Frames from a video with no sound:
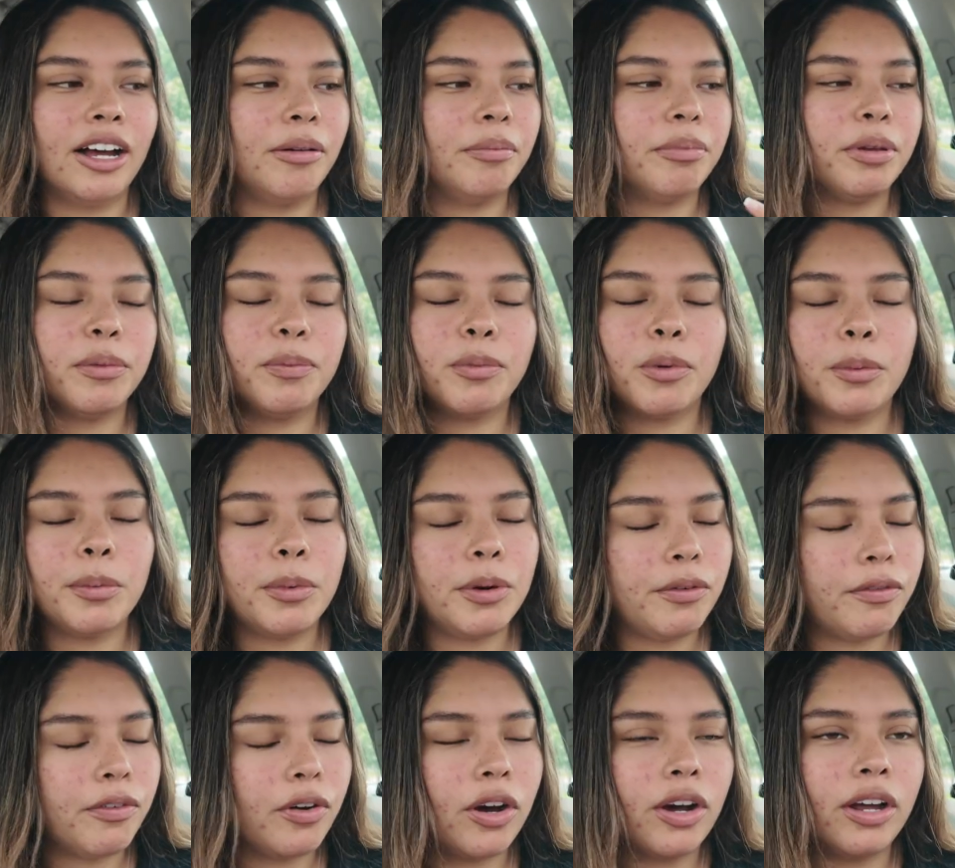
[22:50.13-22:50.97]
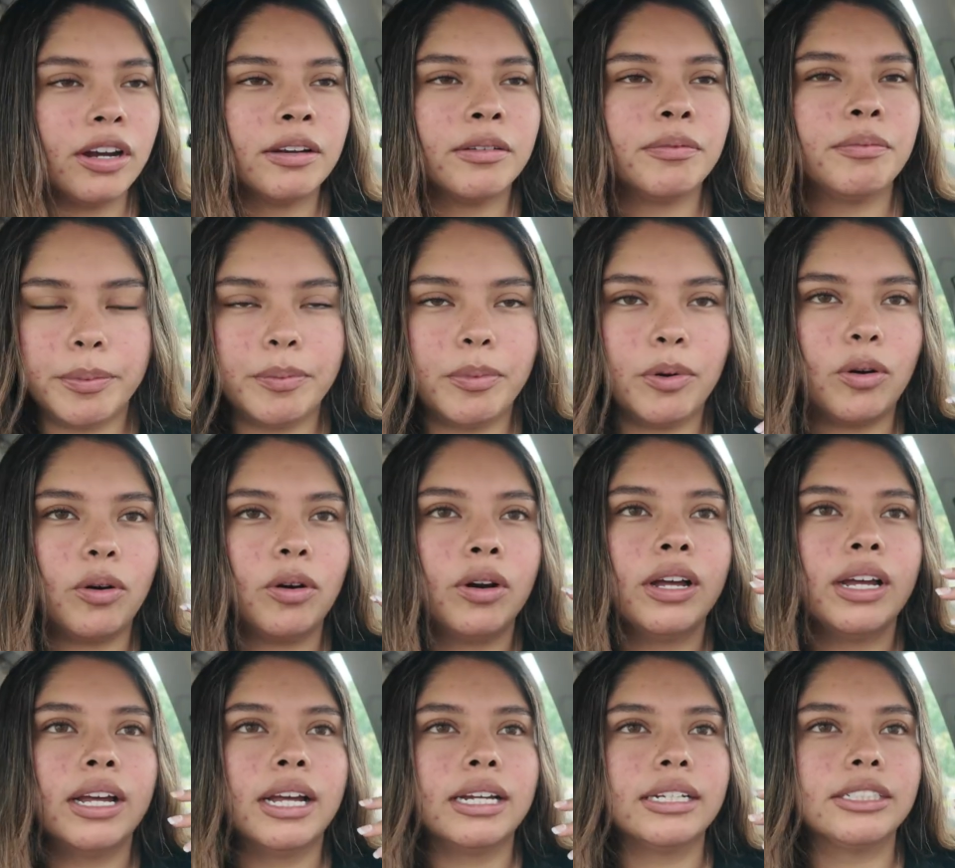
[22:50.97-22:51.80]
People move on, people
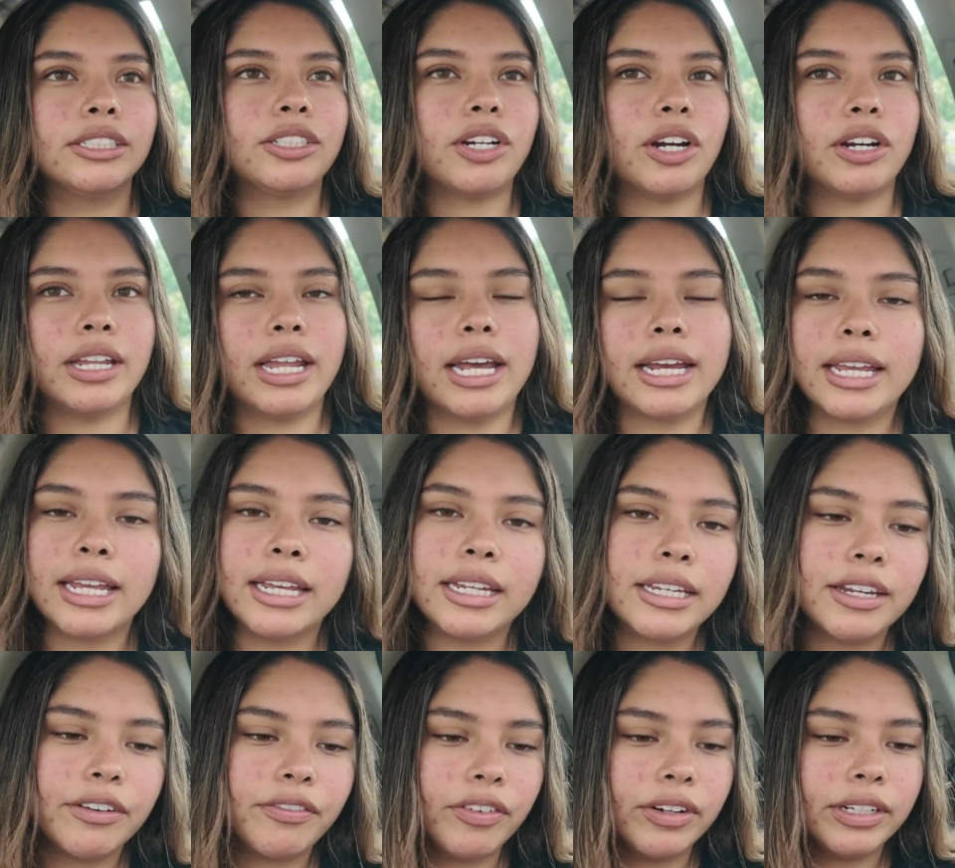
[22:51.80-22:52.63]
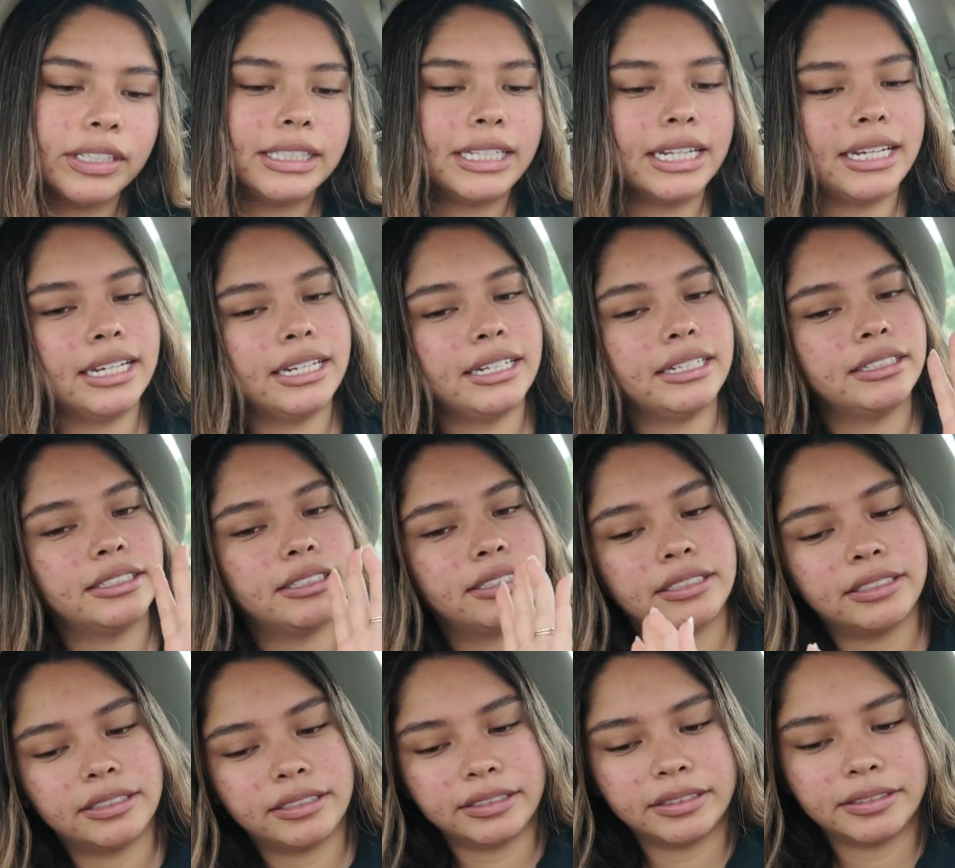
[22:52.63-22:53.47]
start liking different
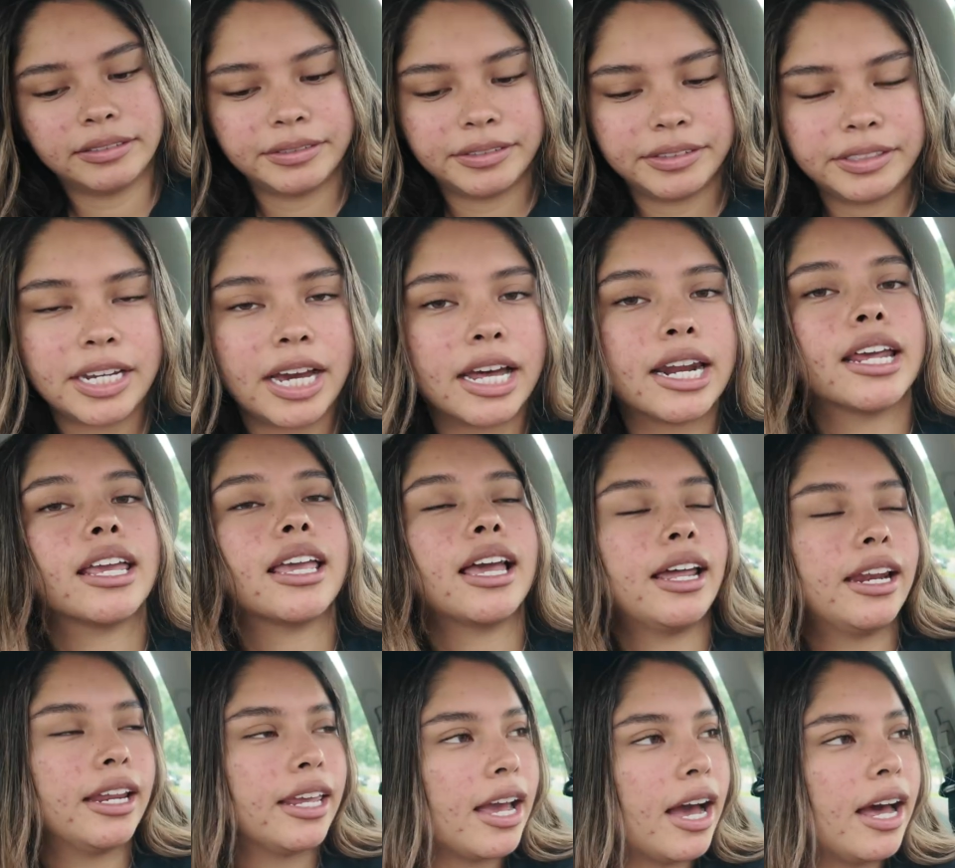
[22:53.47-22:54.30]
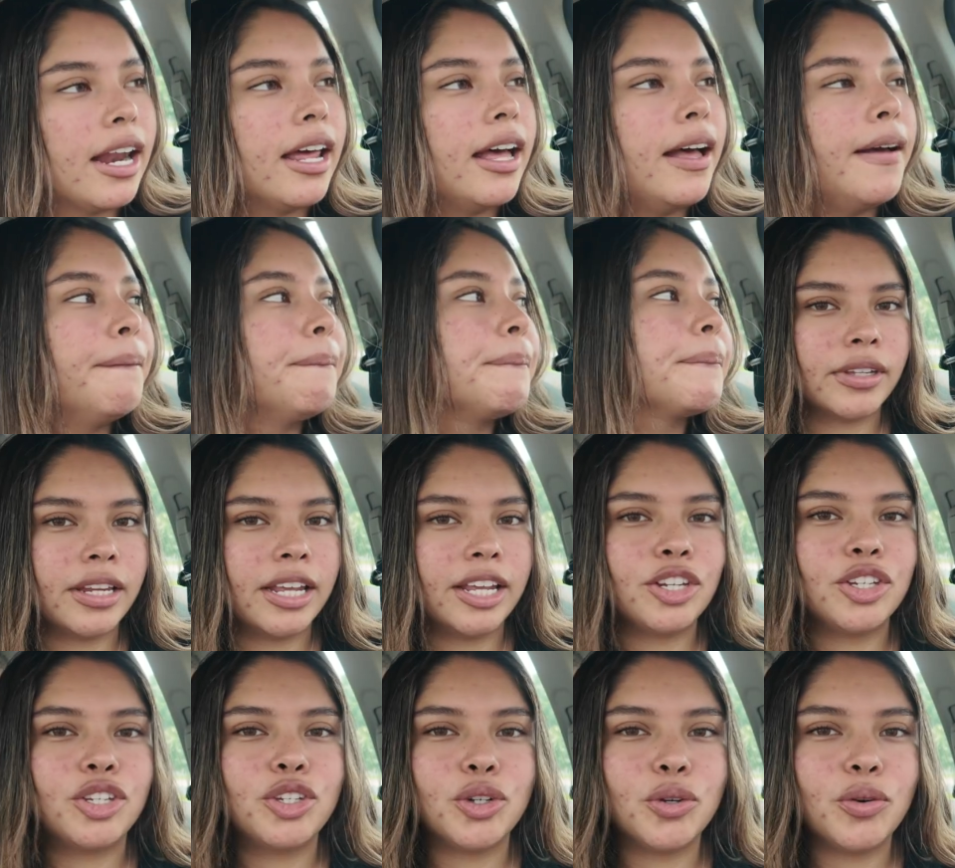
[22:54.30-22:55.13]
things, yada yada yada.
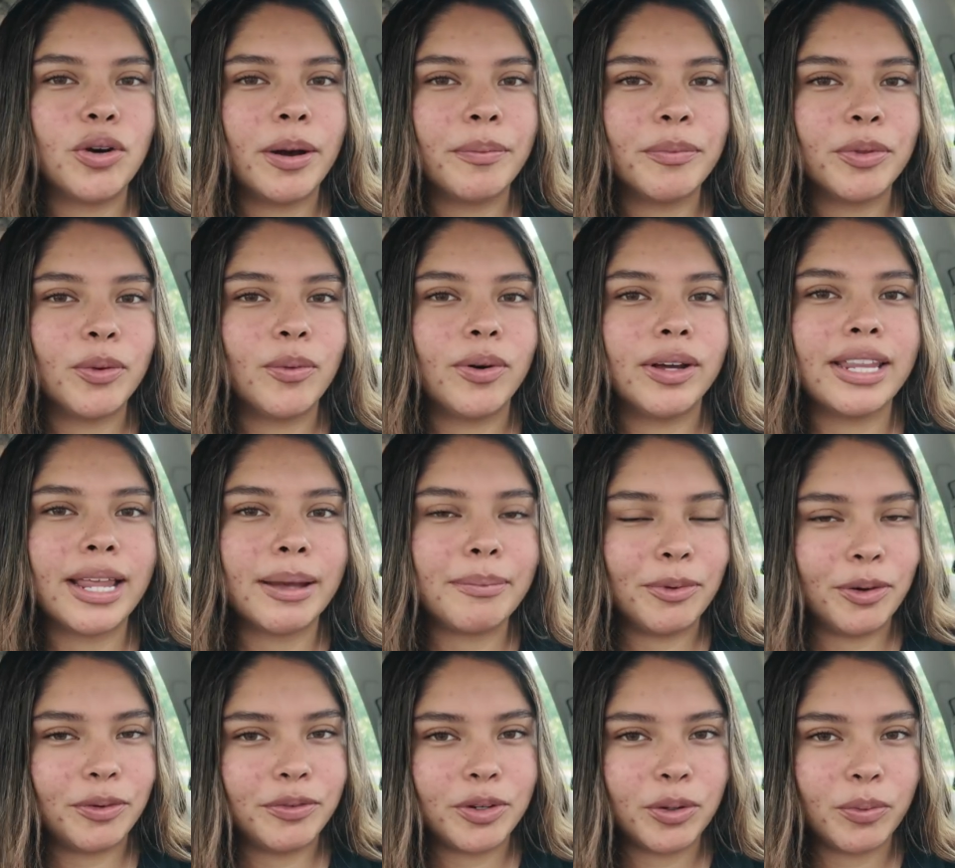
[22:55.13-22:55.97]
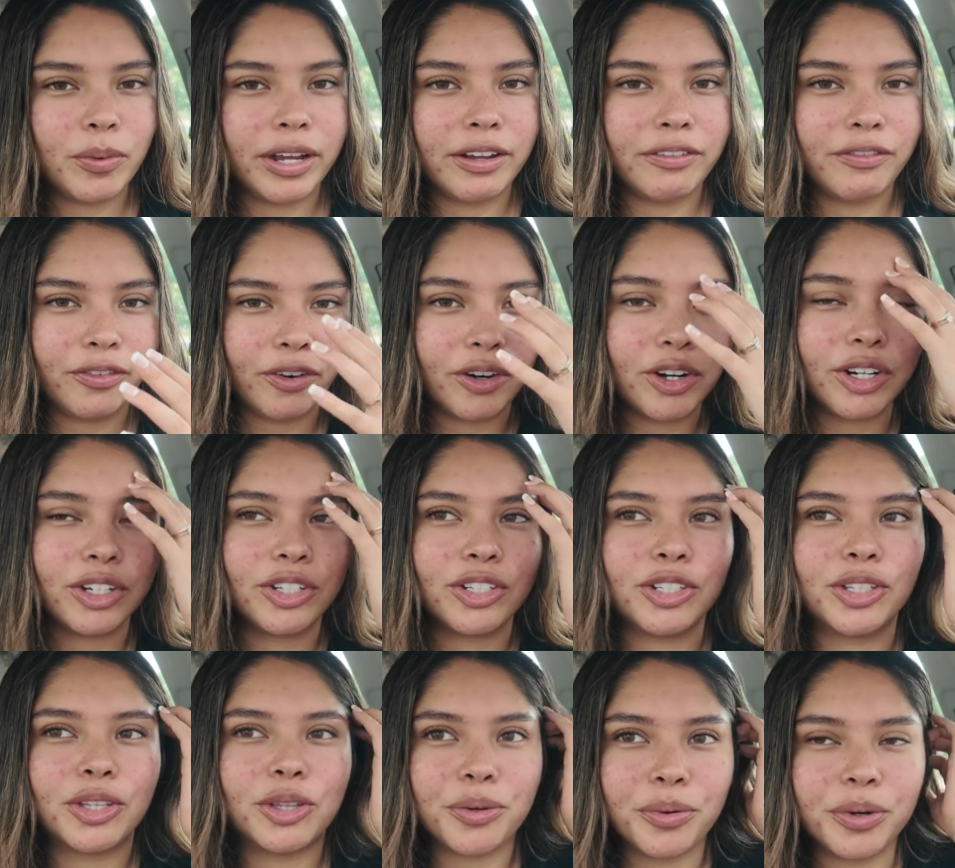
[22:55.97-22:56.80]
And two, I'm the one that moved away
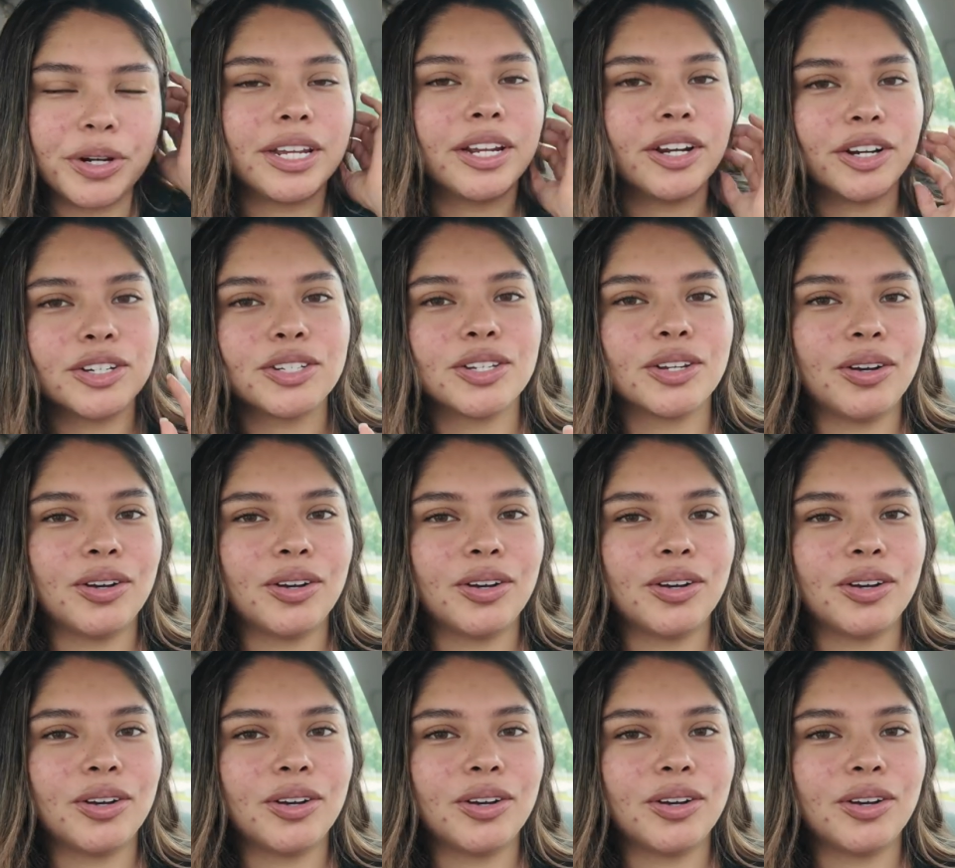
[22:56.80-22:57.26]
first 3 years